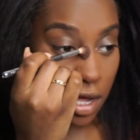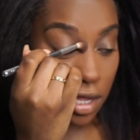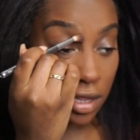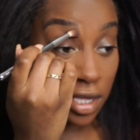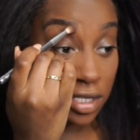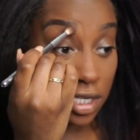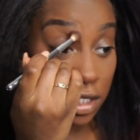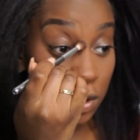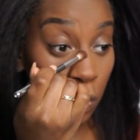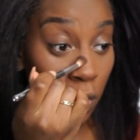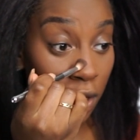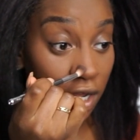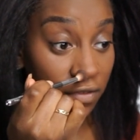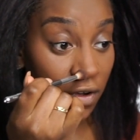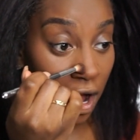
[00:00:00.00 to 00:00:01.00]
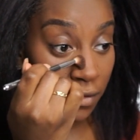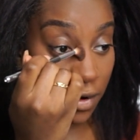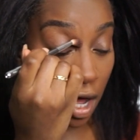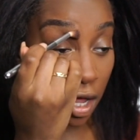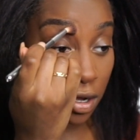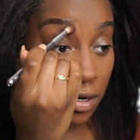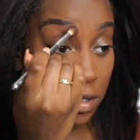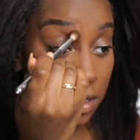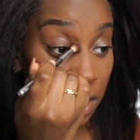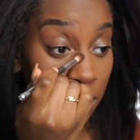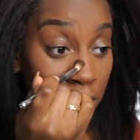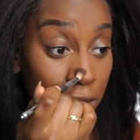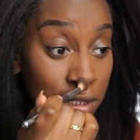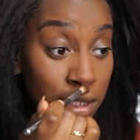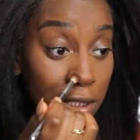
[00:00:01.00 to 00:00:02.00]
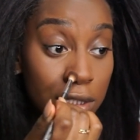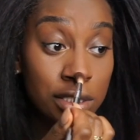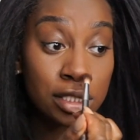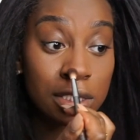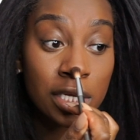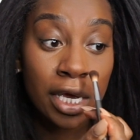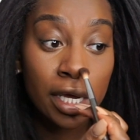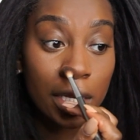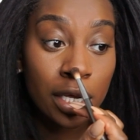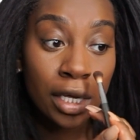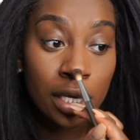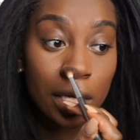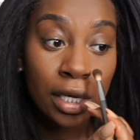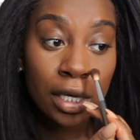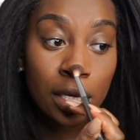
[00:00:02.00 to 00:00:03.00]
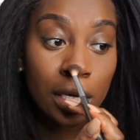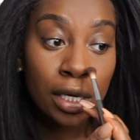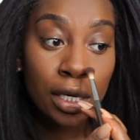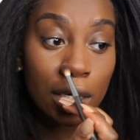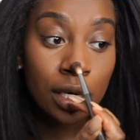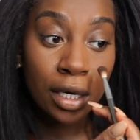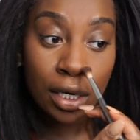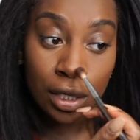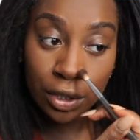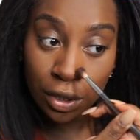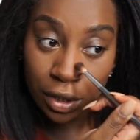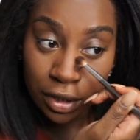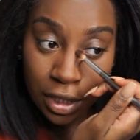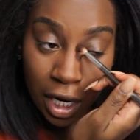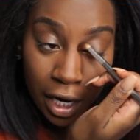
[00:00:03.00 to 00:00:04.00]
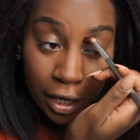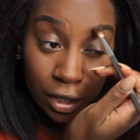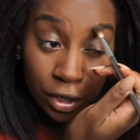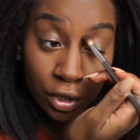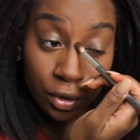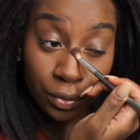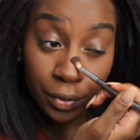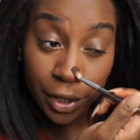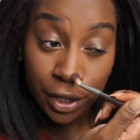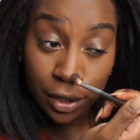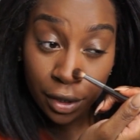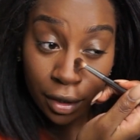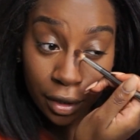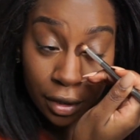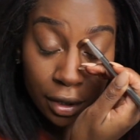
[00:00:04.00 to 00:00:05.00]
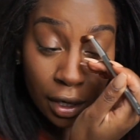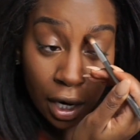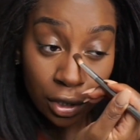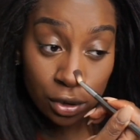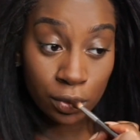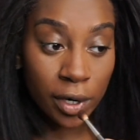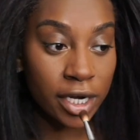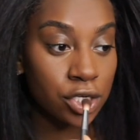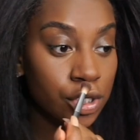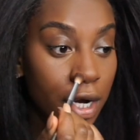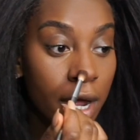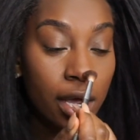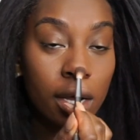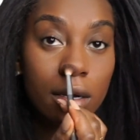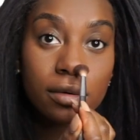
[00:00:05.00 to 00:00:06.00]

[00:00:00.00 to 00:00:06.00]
This is $25, and this could set your entire career on the right track.